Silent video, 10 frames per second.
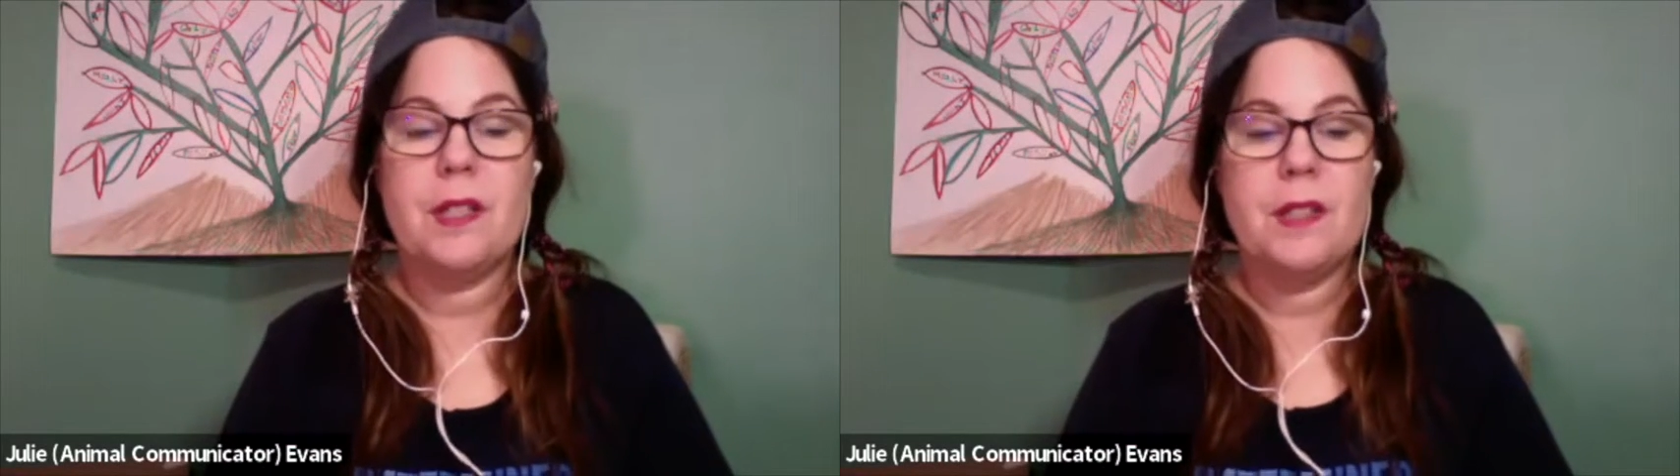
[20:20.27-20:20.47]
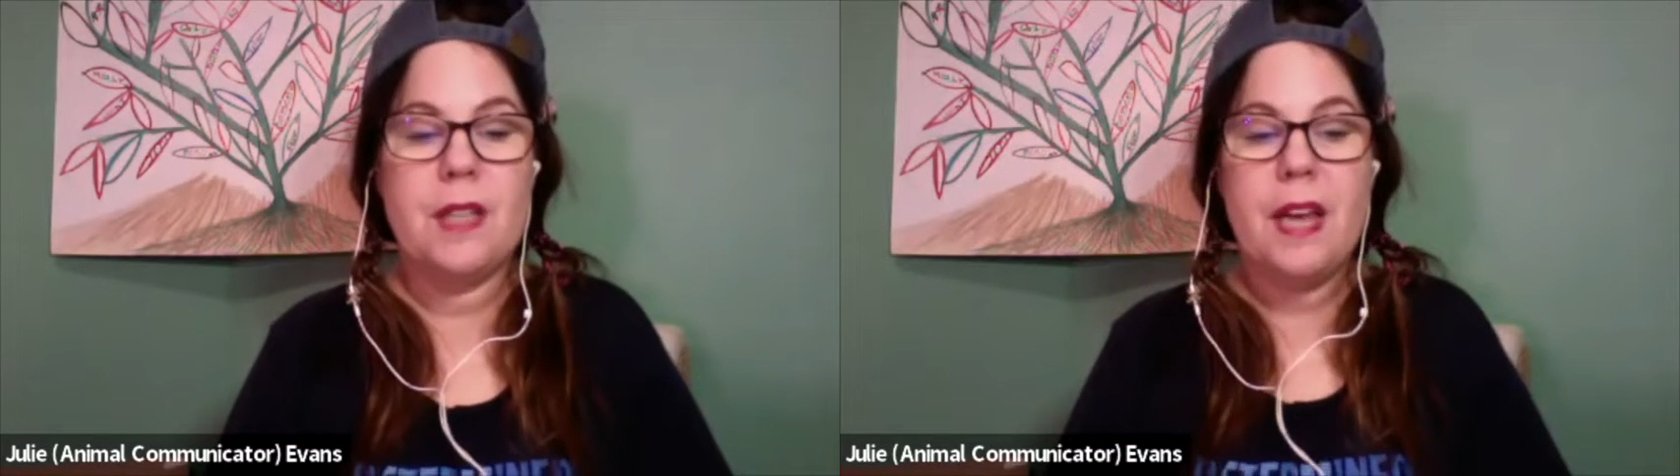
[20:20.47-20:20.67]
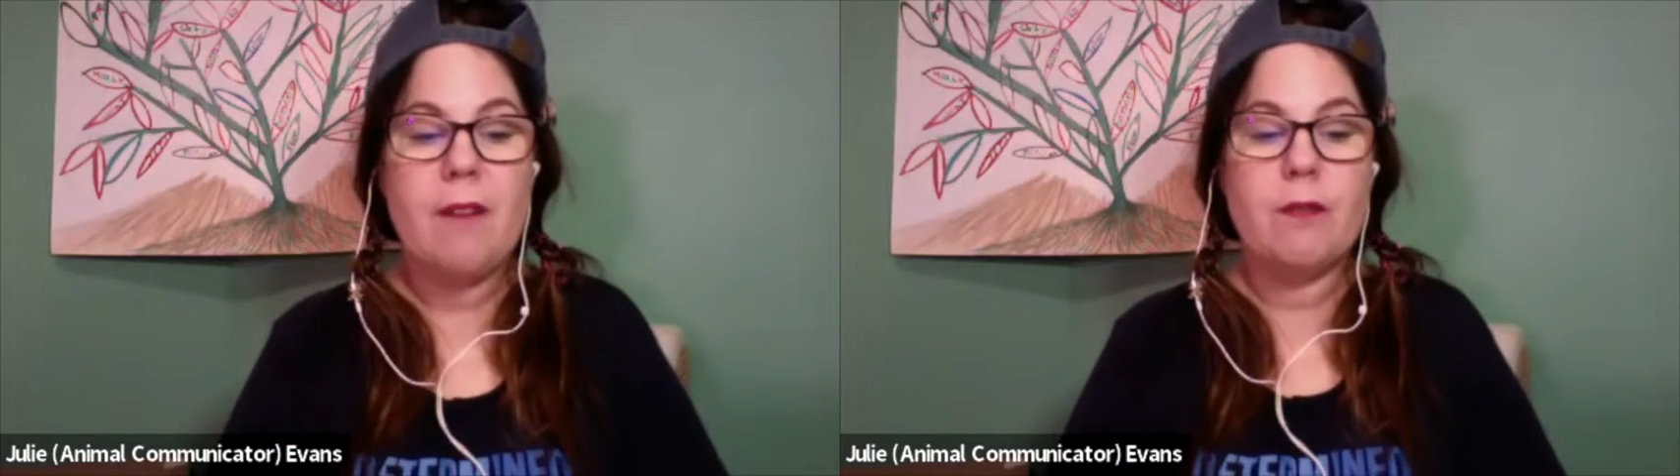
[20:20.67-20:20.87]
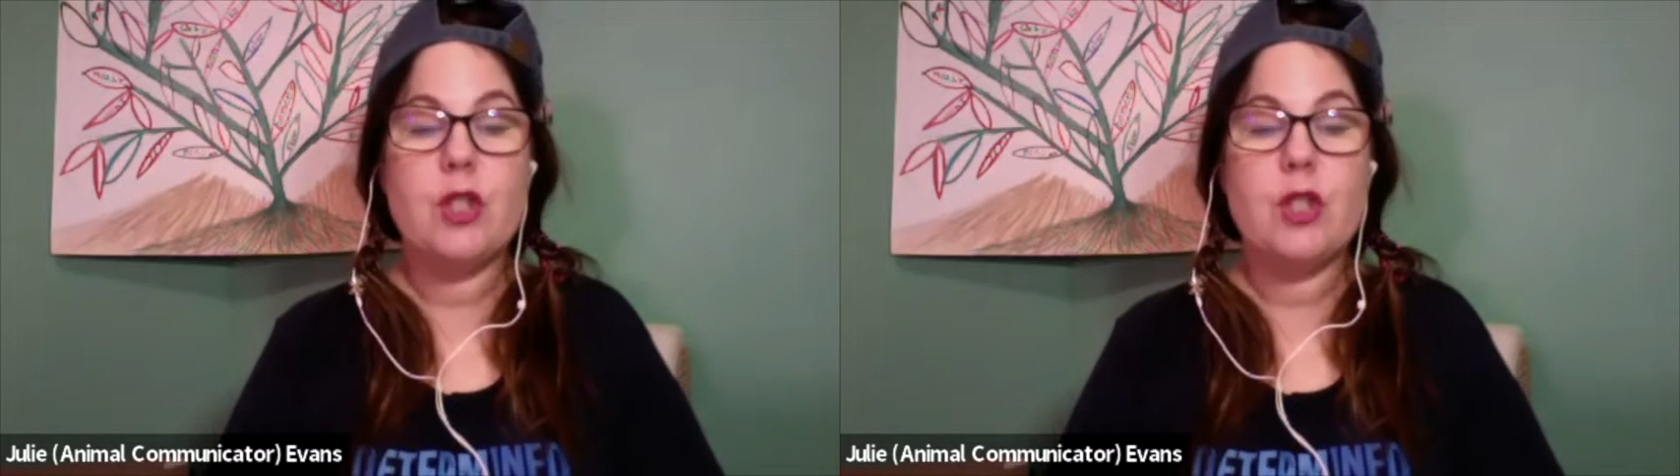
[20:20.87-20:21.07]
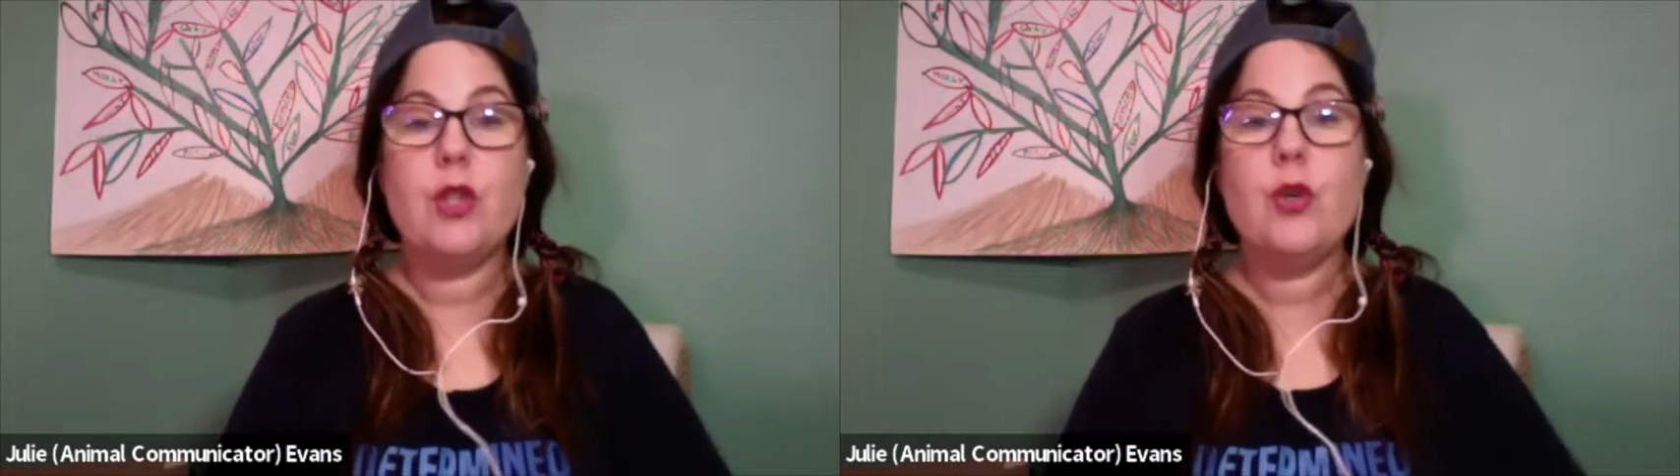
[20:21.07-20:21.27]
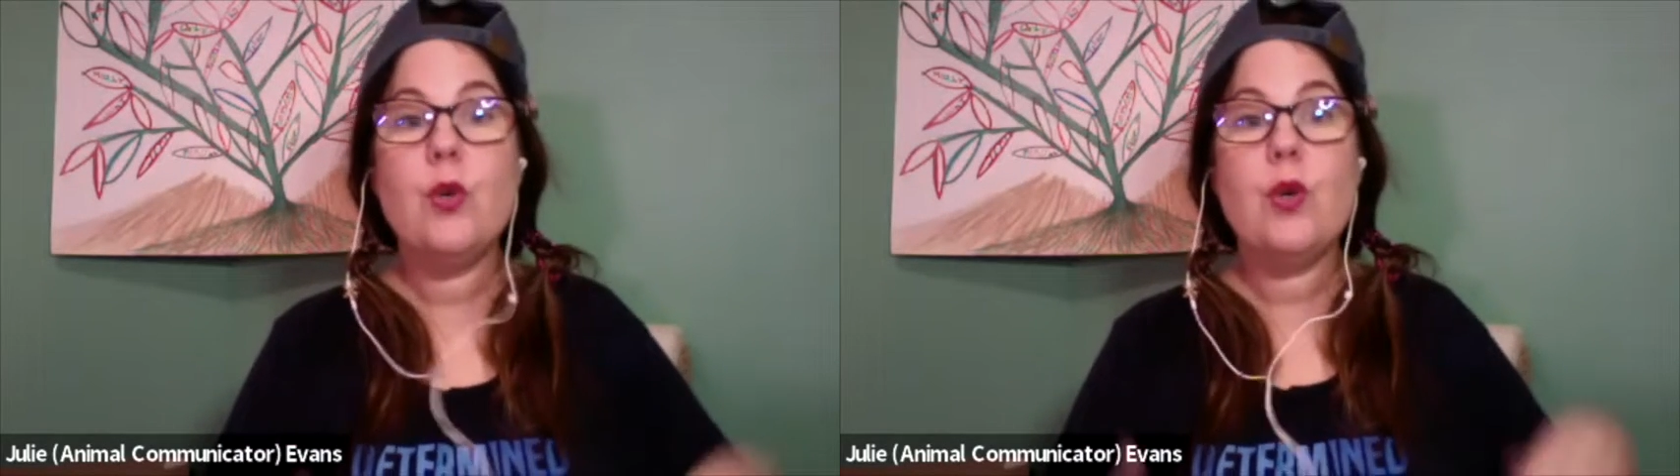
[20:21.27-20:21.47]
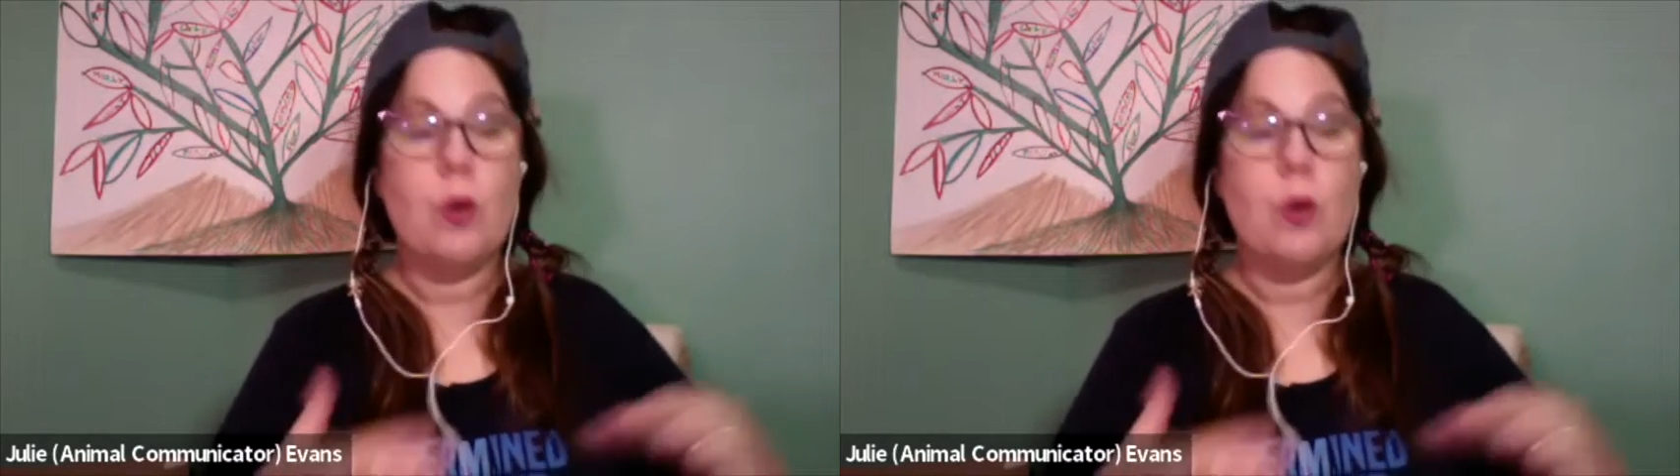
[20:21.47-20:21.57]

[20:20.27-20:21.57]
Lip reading: because they have two